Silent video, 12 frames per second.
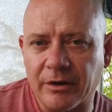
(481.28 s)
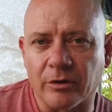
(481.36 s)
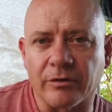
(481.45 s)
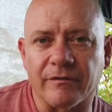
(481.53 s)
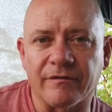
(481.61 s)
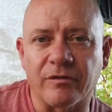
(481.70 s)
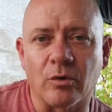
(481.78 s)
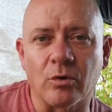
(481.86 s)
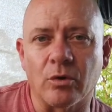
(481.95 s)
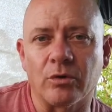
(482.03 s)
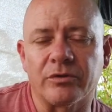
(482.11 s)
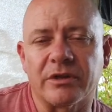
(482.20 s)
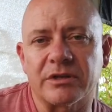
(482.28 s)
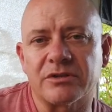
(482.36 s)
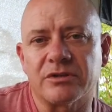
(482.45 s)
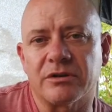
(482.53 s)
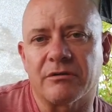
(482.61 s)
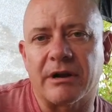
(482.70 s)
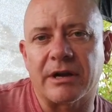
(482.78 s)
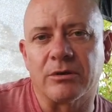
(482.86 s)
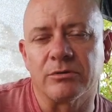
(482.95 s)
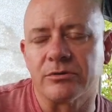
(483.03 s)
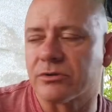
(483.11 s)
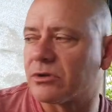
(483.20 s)
And then on the floor, next to your
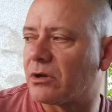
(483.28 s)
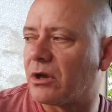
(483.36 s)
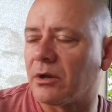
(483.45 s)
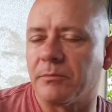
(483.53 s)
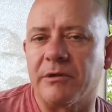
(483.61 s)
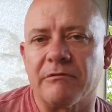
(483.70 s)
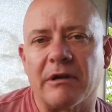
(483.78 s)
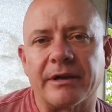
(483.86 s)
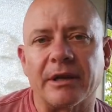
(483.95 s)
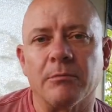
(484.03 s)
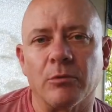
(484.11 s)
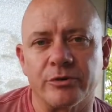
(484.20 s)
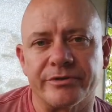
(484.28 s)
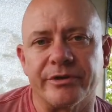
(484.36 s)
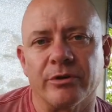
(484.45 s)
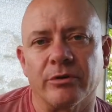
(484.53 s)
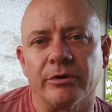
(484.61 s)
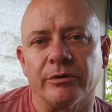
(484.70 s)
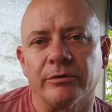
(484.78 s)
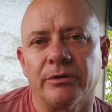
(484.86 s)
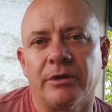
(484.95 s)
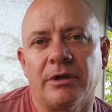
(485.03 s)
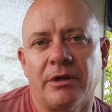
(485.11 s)
ankles, I'd be running a mozzie coil.